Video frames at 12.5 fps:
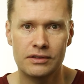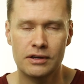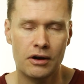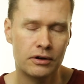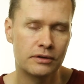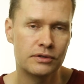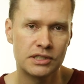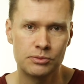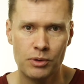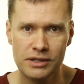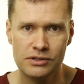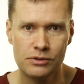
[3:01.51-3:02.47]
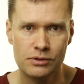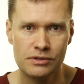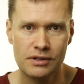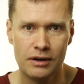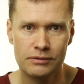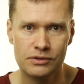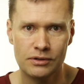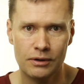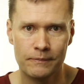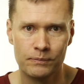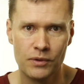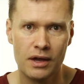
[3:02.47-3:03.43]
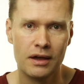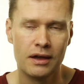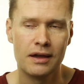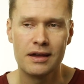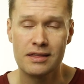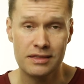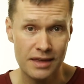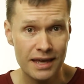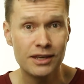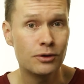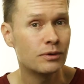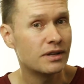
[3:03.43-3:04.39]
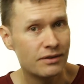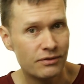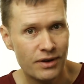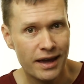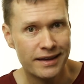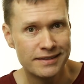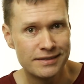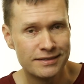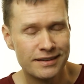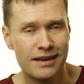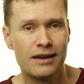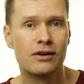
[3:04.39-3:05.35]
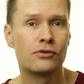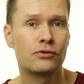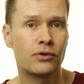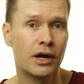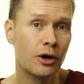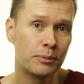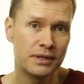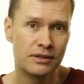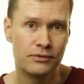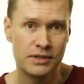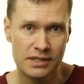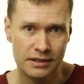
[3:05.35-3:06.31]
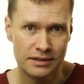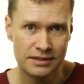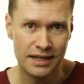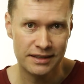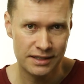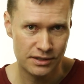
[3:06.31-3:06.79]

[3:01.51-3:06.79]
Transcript: the art of expressing yourself. So thank you in advance for helping to facilitate